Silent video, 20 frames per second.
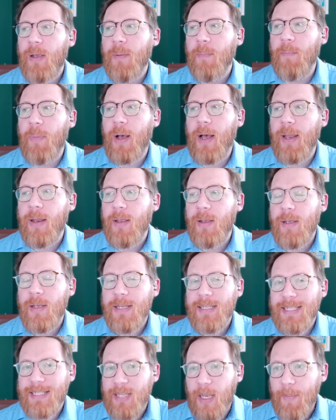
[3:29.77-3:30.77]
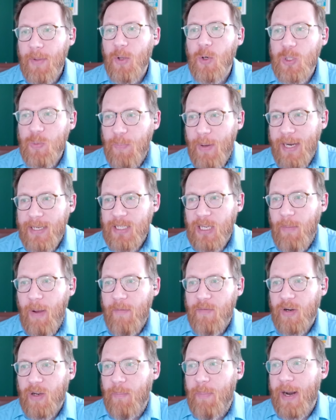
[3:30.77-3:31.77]
But some of those picks come
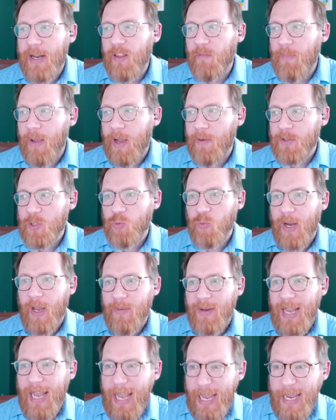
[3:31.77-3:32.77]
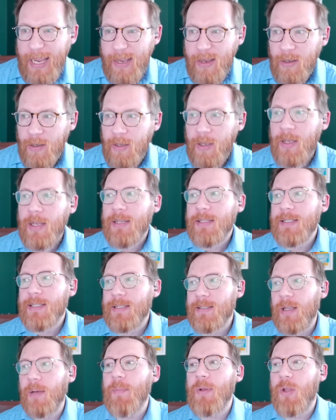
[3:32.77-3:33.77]
after competitive balance round A,
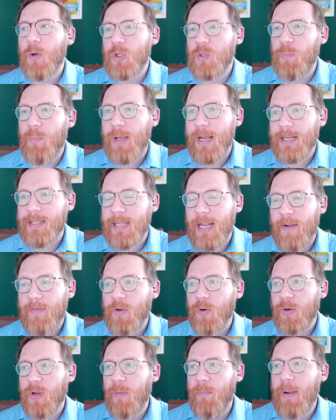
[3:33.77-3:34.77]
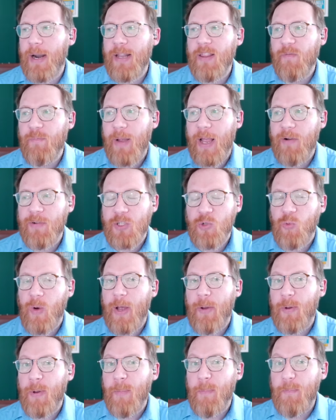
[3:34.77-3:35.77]
some of those picks after competitive balance
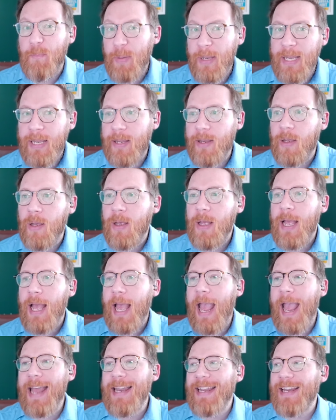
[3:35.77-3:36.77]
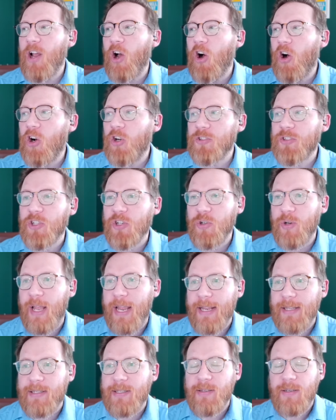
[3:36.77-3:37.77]
round B, and it
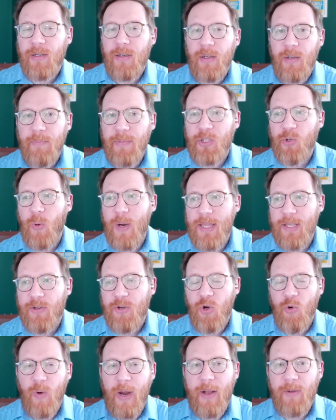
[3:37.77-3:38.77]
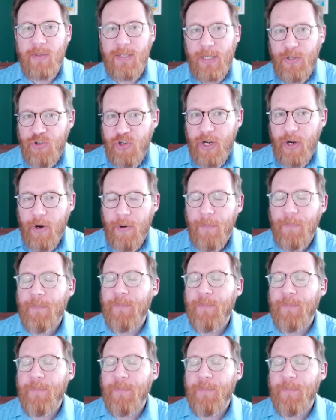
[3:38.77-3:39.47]
alternates between the two rounds each year.